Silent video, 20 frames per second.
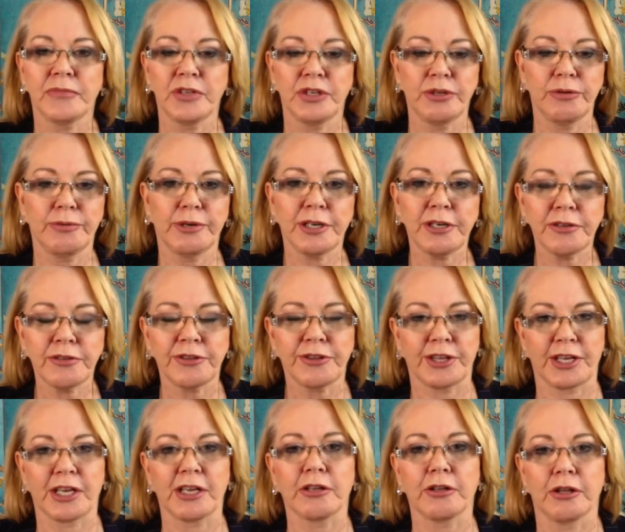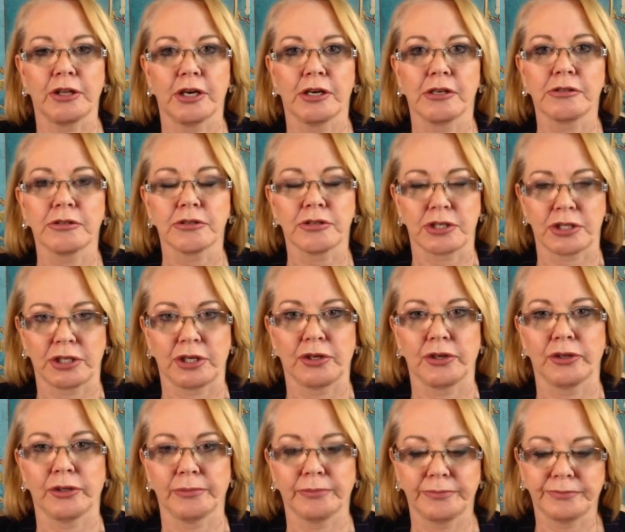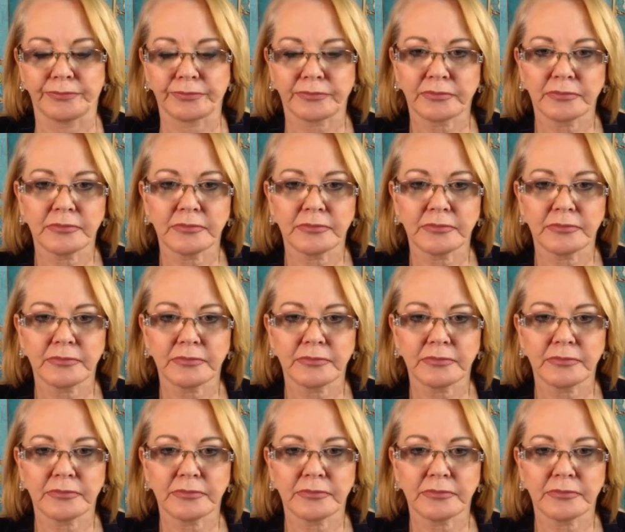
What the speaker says: you want to think long term.